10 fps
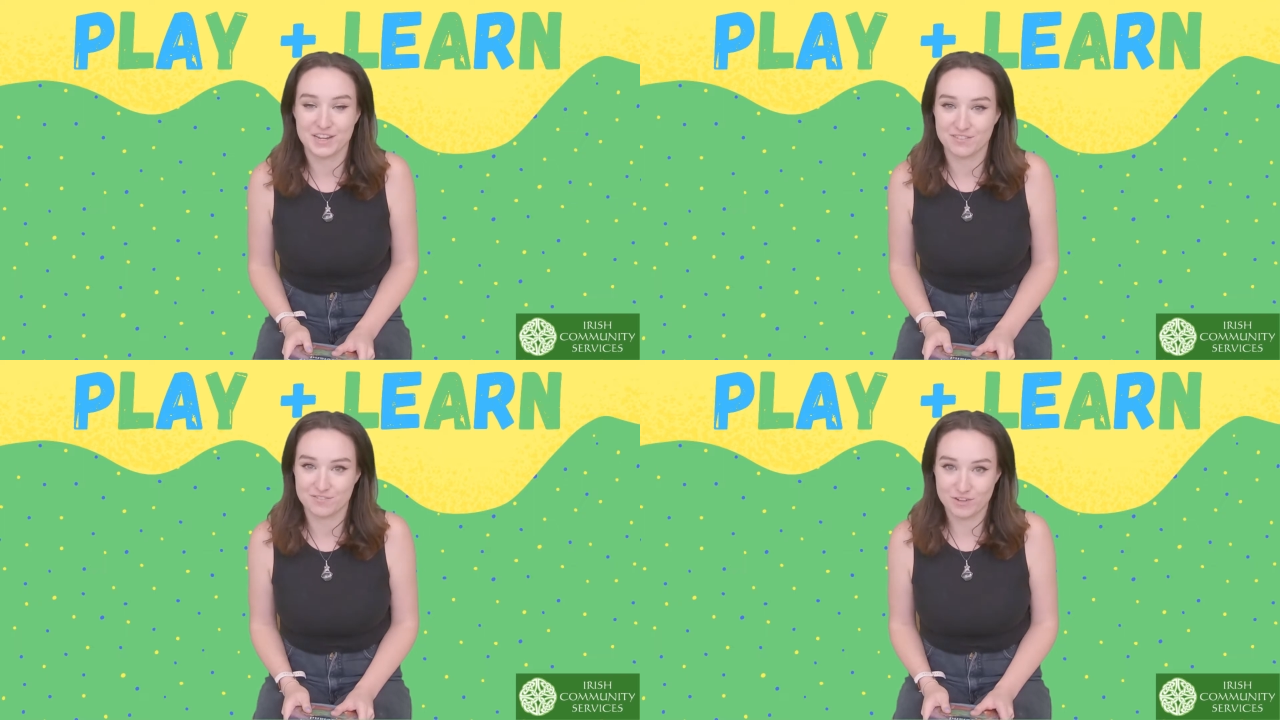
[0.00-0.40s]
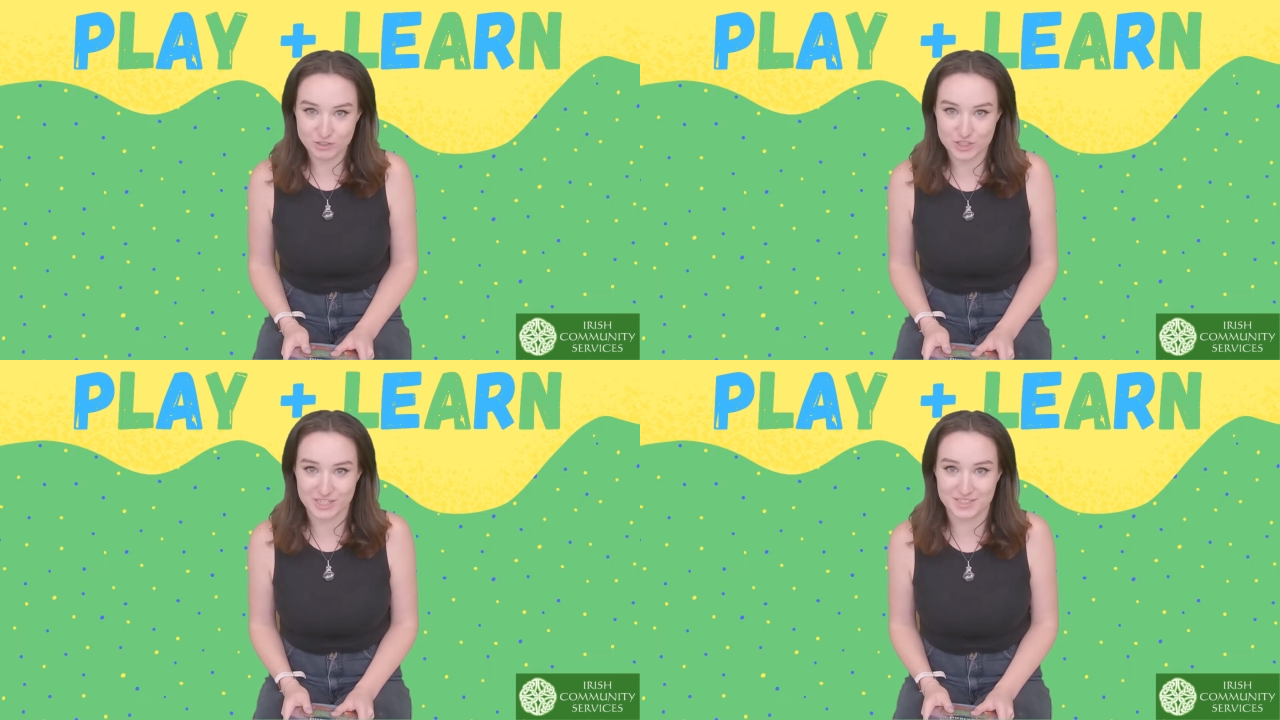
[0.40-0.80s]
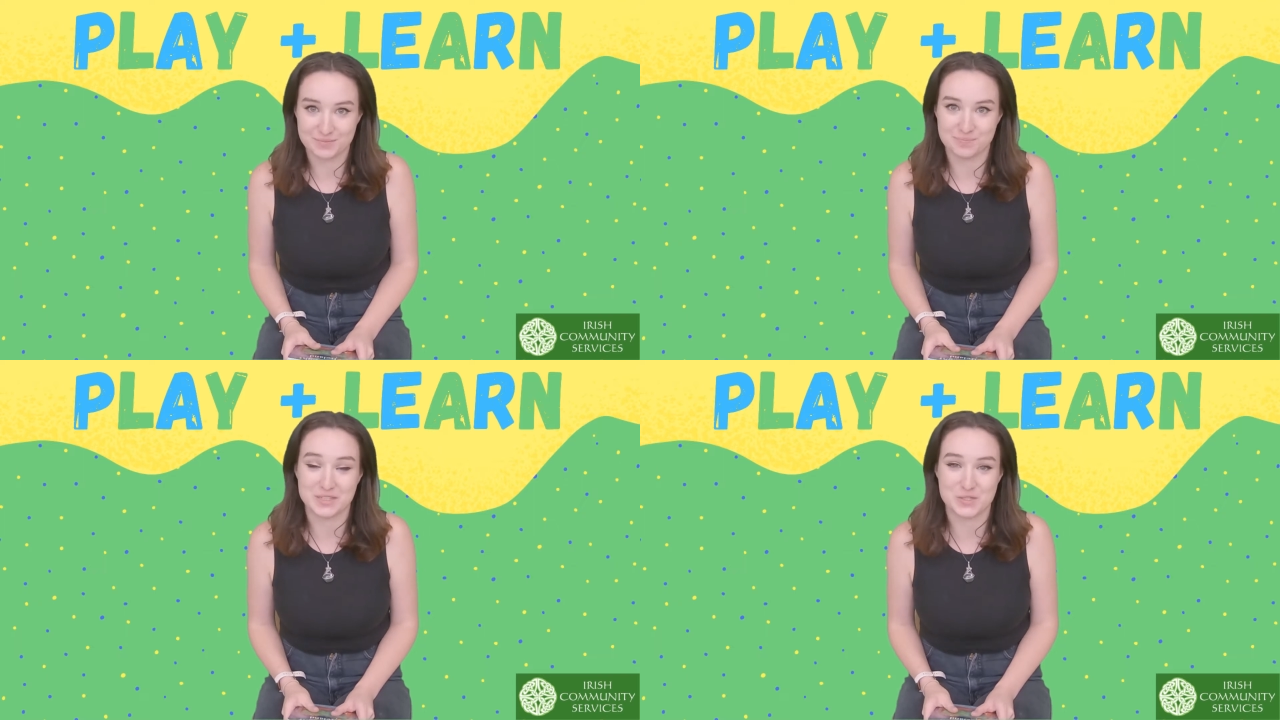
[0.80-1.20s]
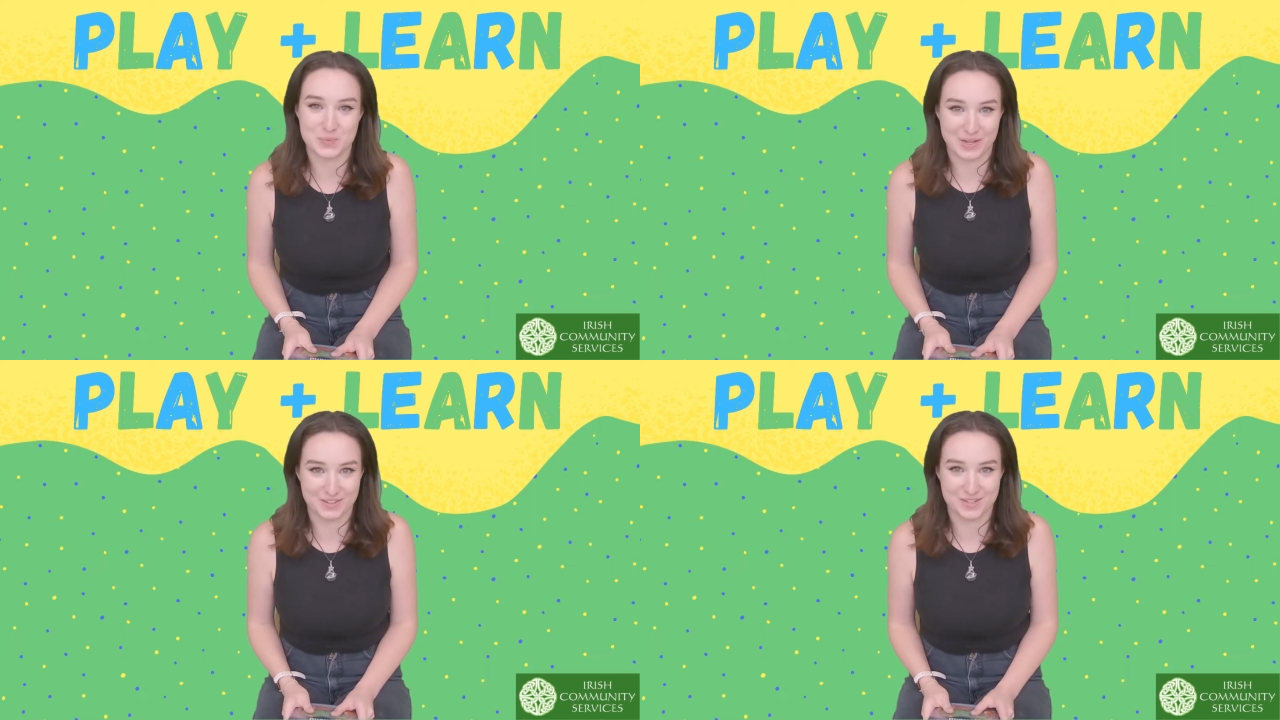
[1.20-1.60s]
and falcha means
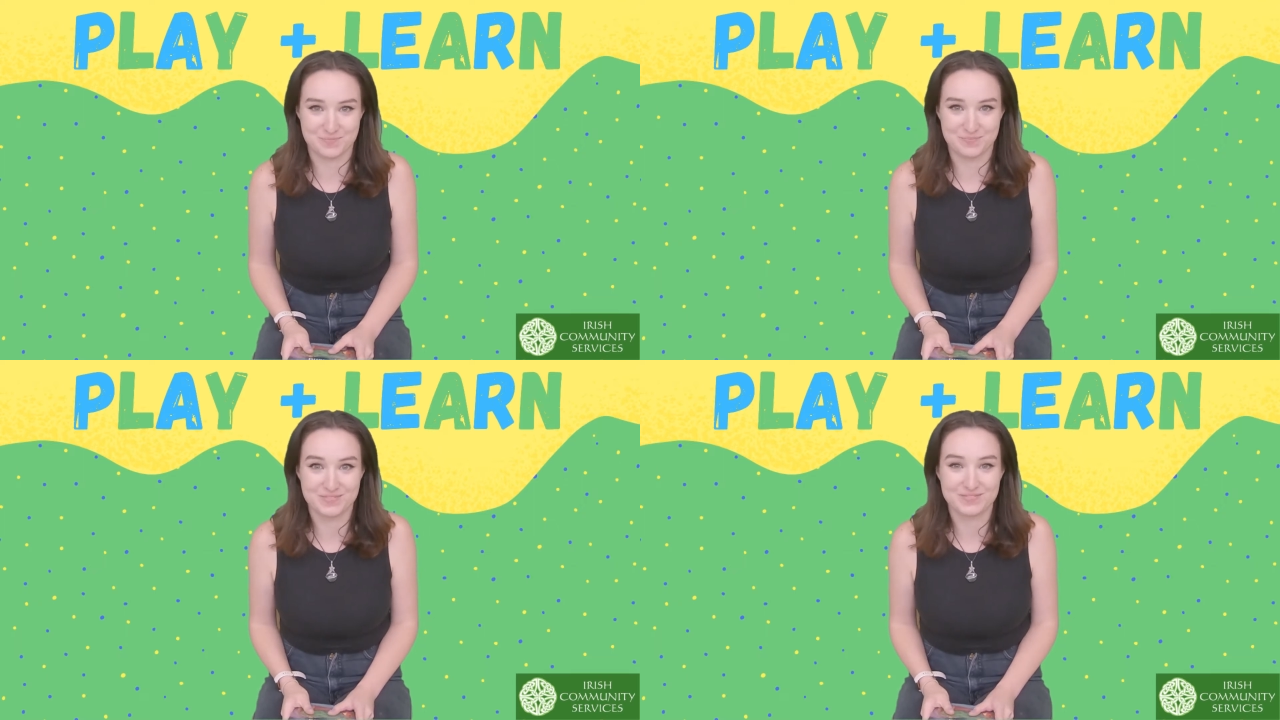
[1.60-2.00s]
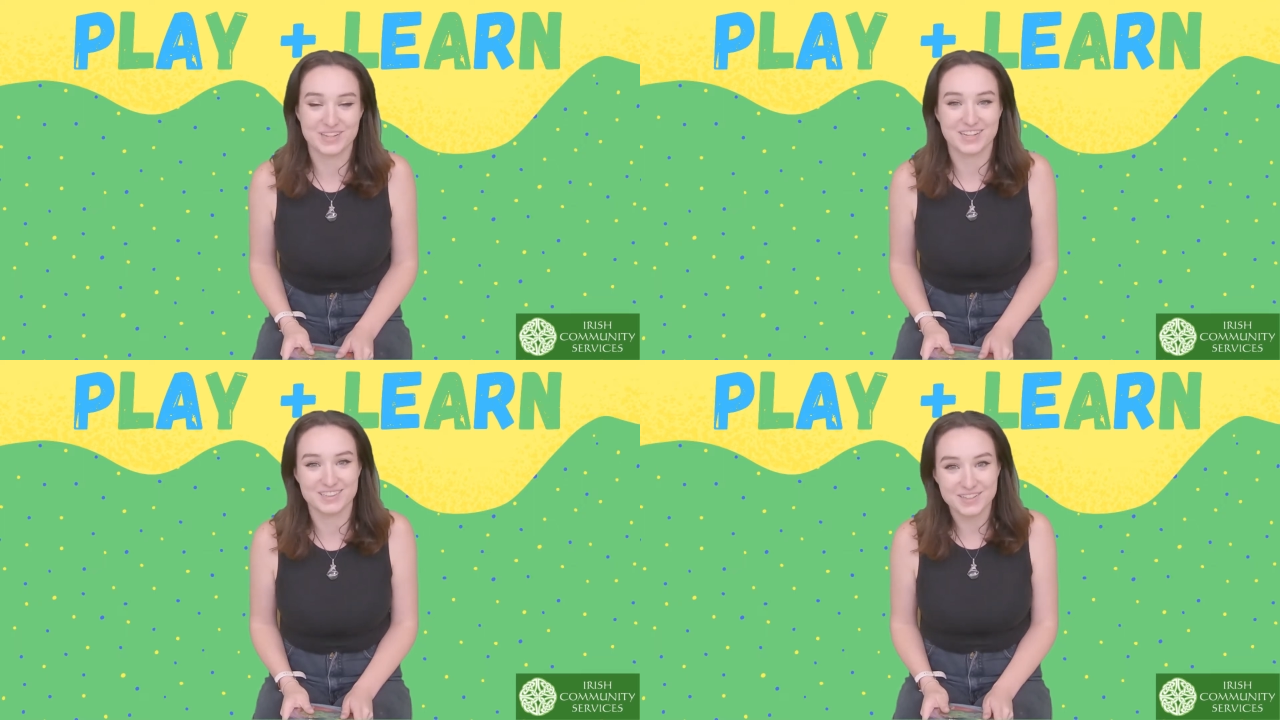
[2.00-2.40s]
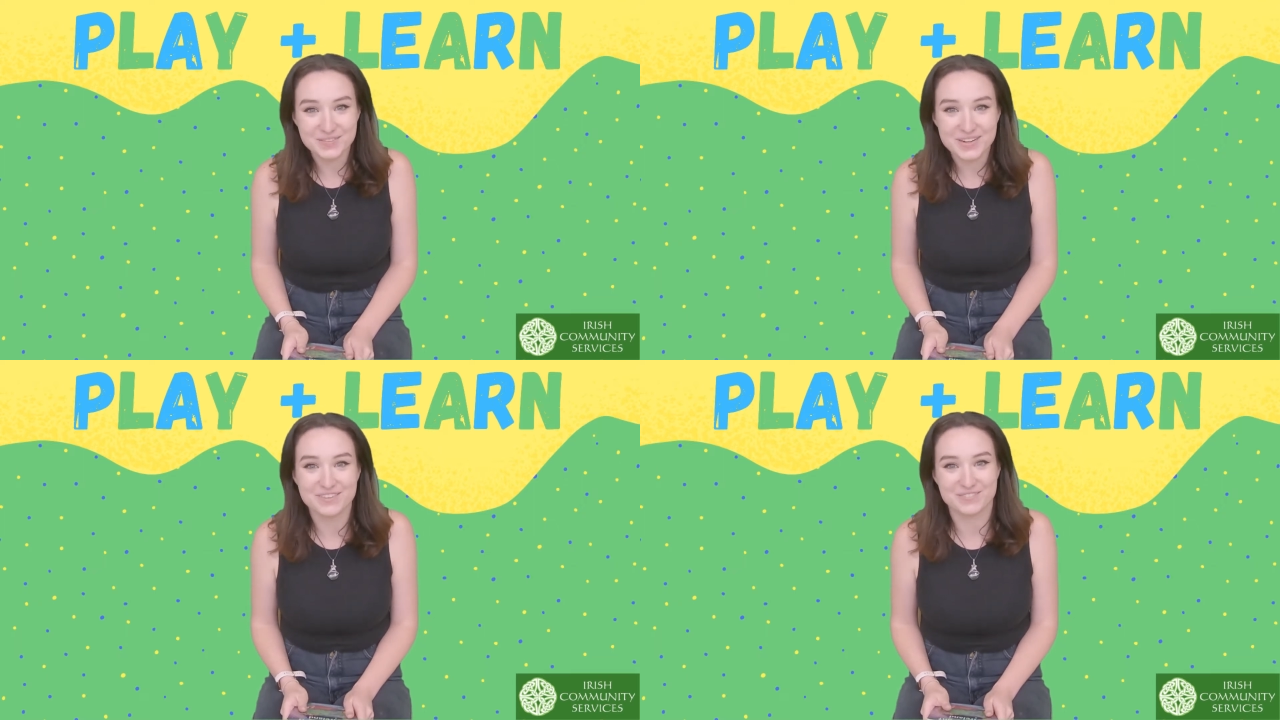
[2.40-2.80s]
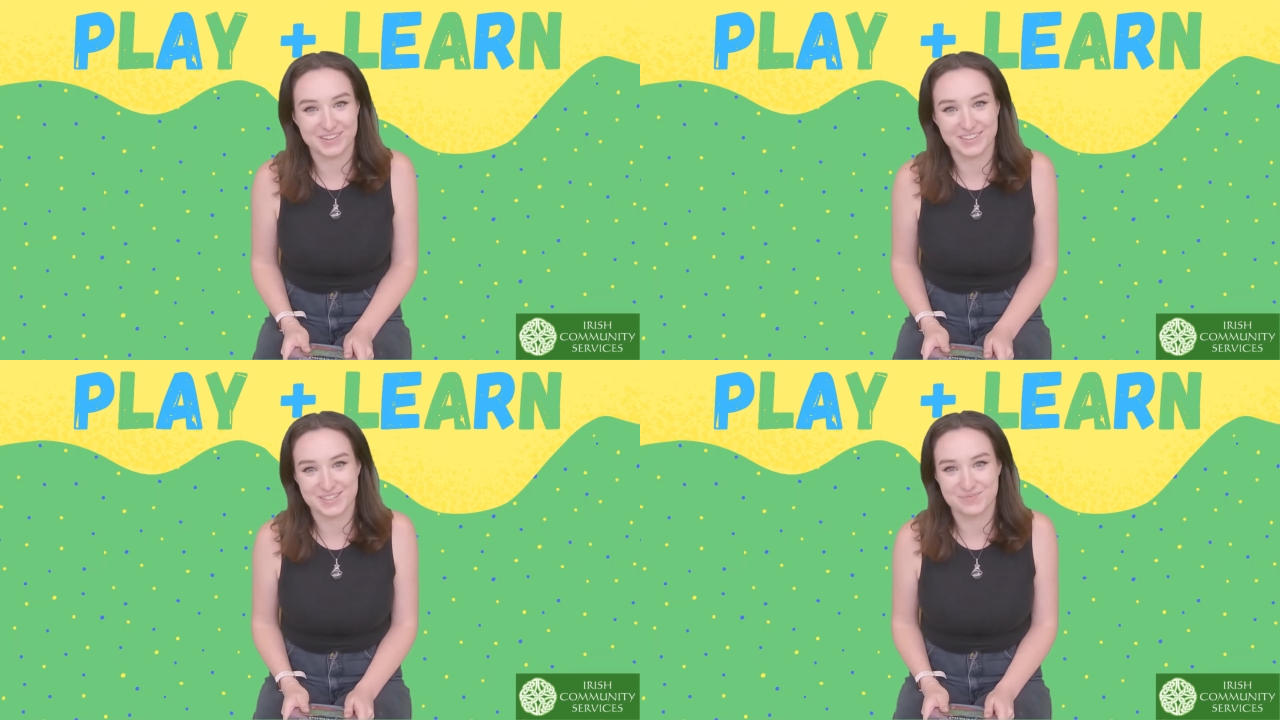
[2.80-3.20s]
welcome. Hello and
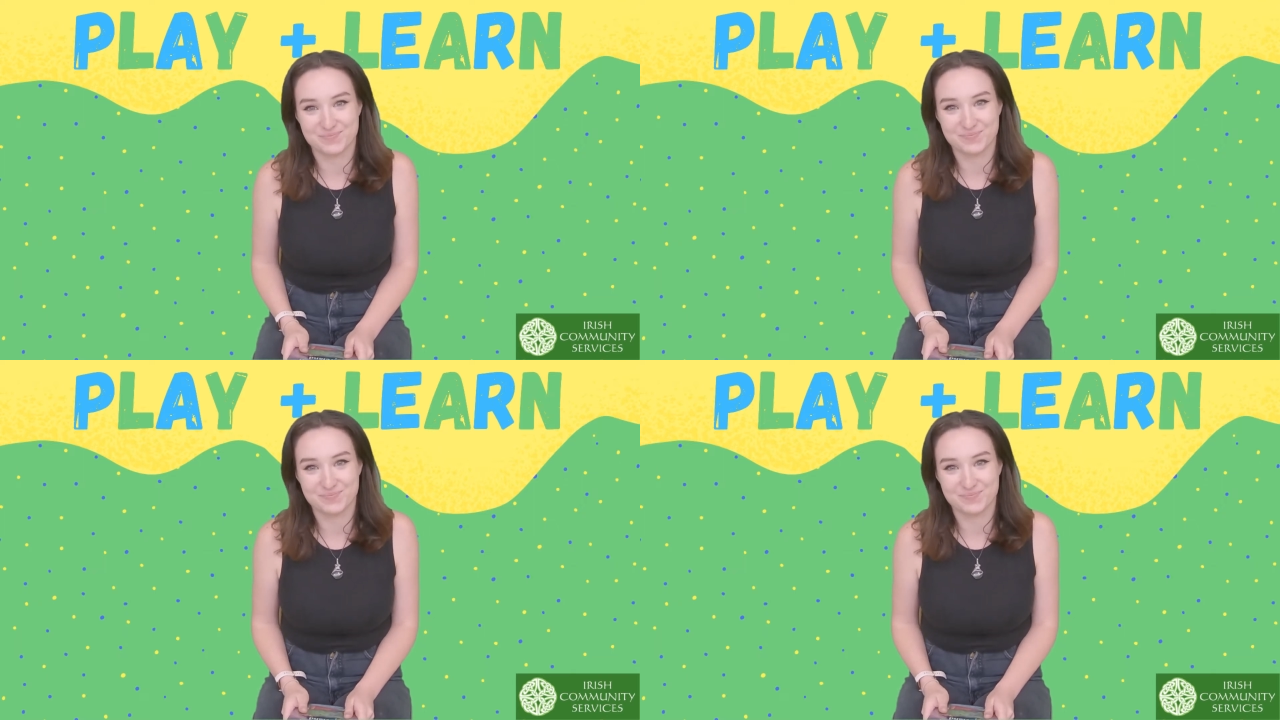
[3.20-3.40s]
welcome.